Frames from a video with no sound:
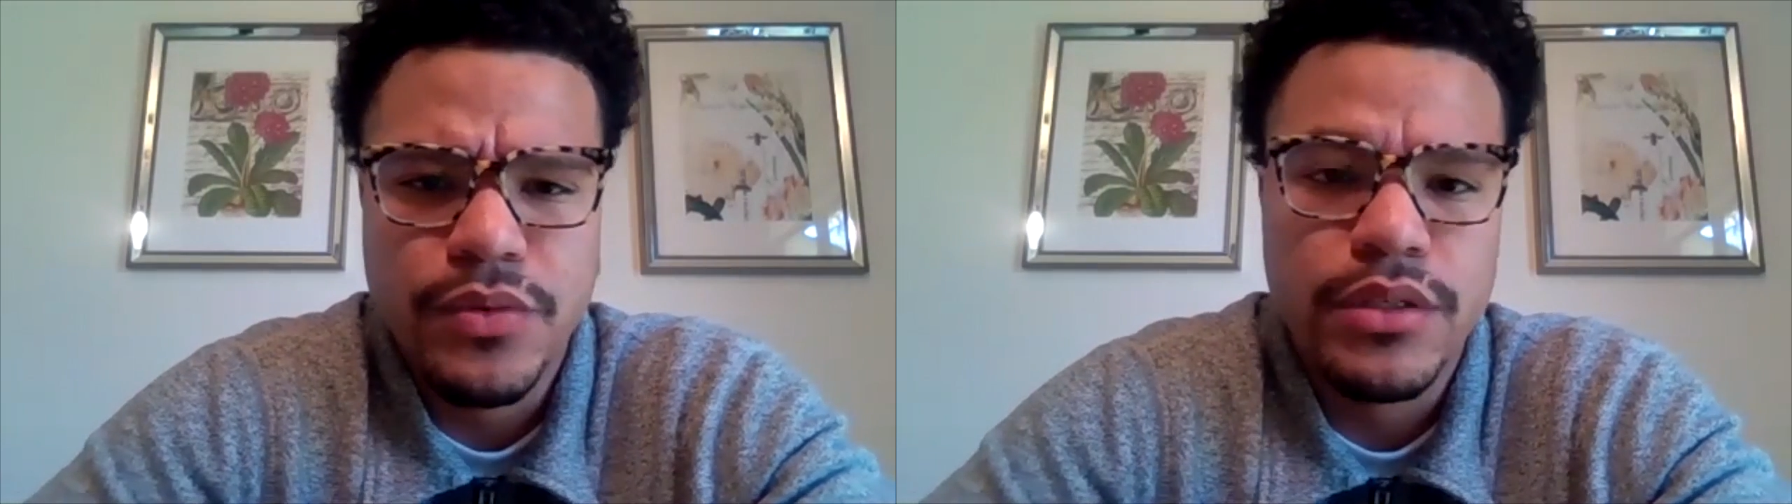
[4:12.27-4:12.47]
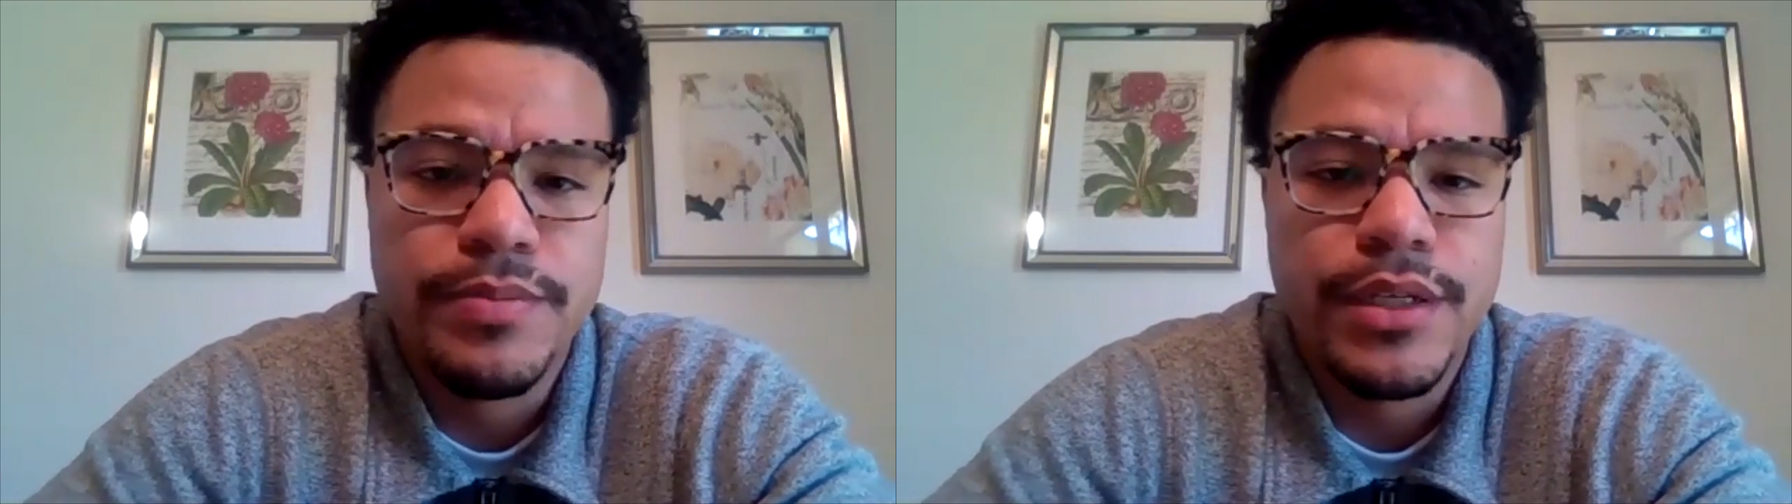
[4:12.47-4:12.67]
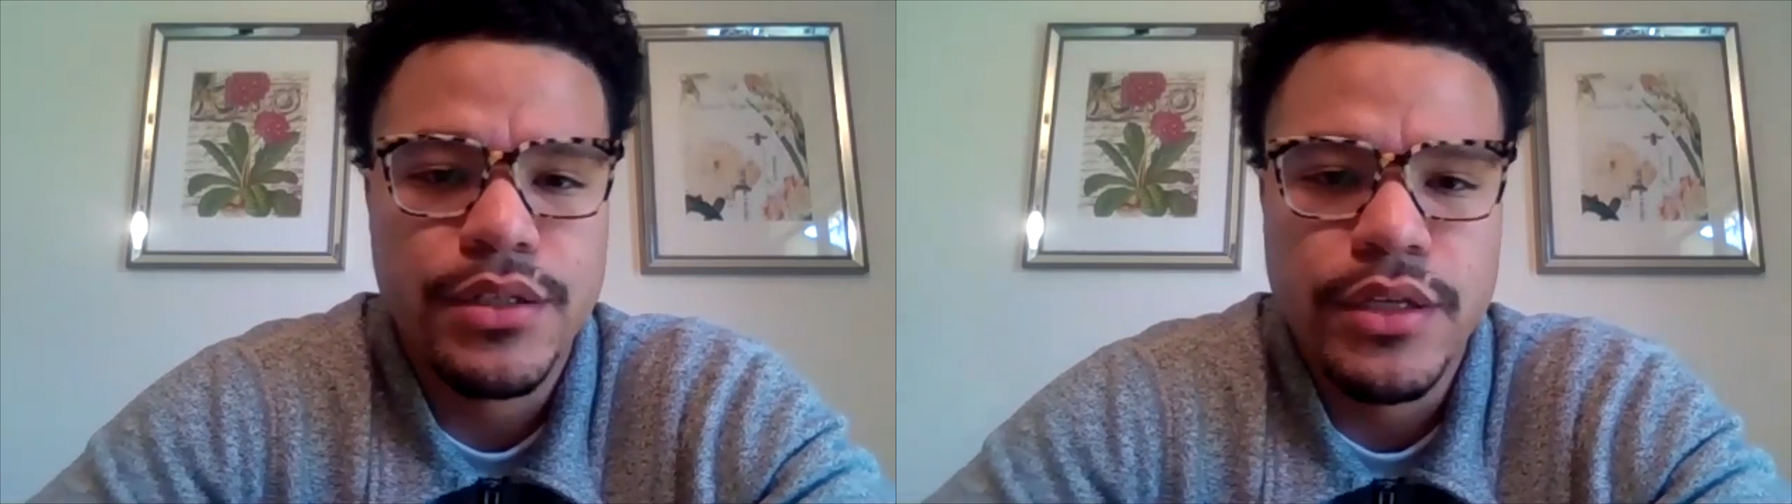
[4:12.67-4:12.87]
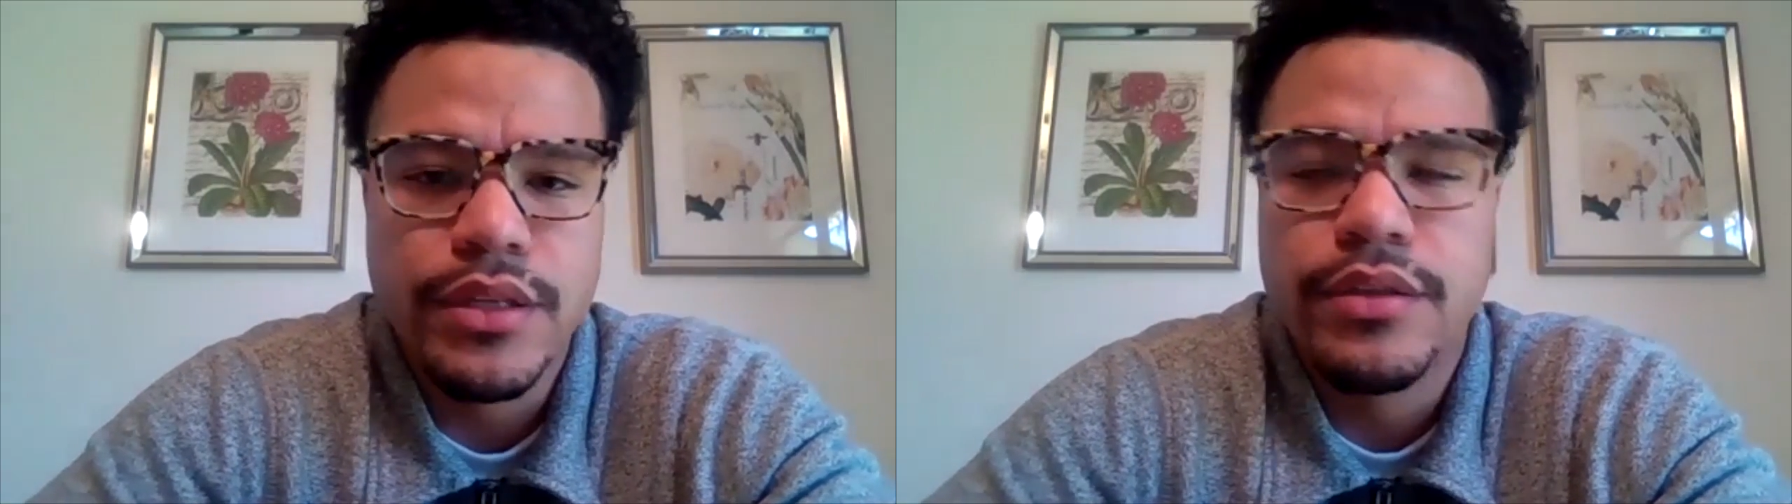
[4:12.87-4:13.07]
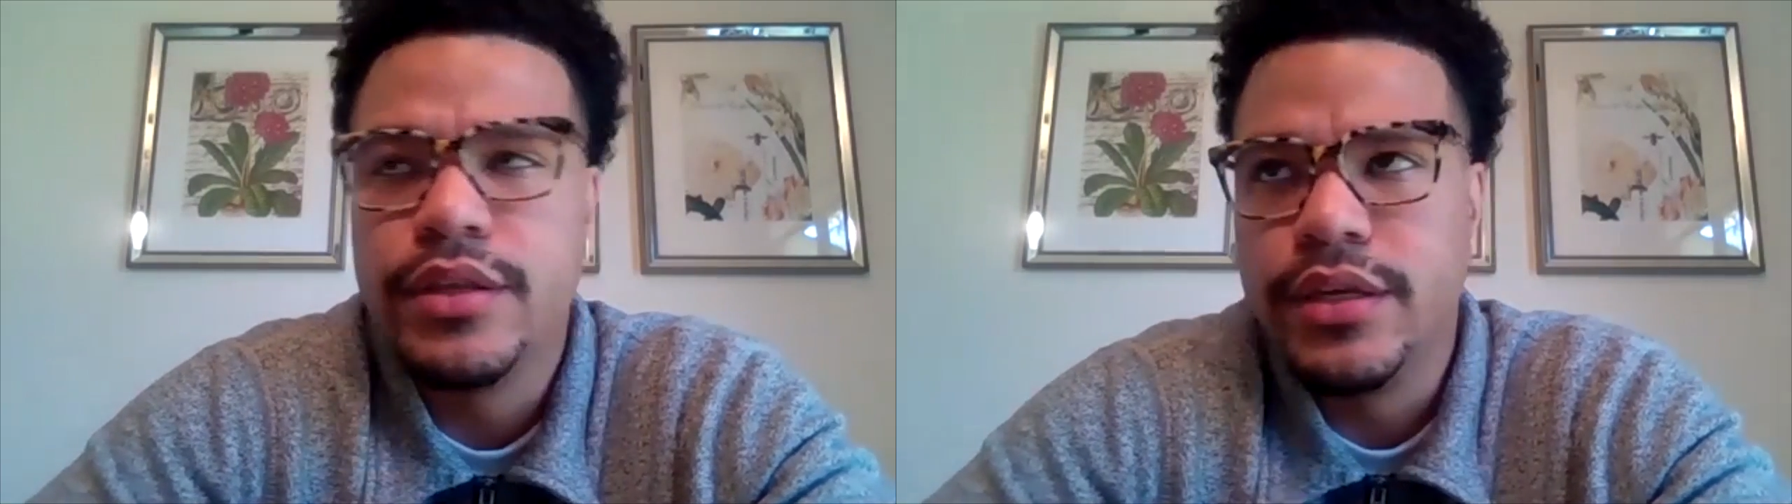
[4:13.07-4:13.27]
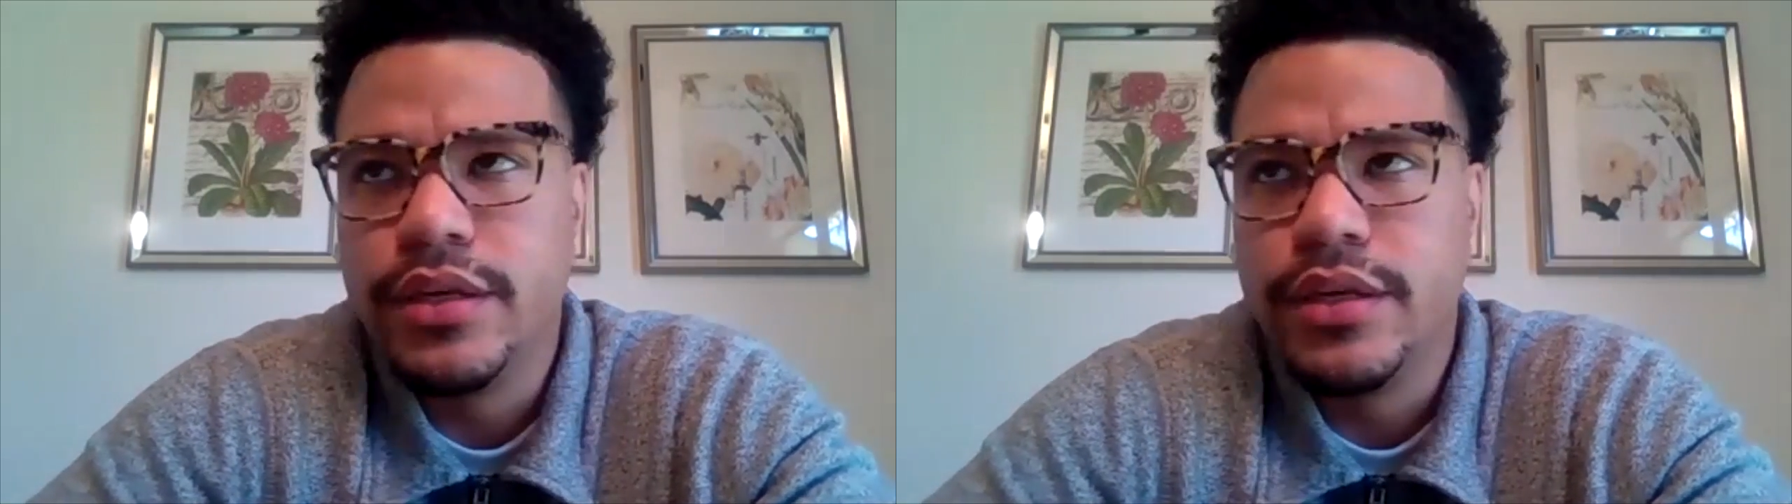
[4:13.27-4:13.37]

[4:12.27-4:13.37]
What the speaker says: especially the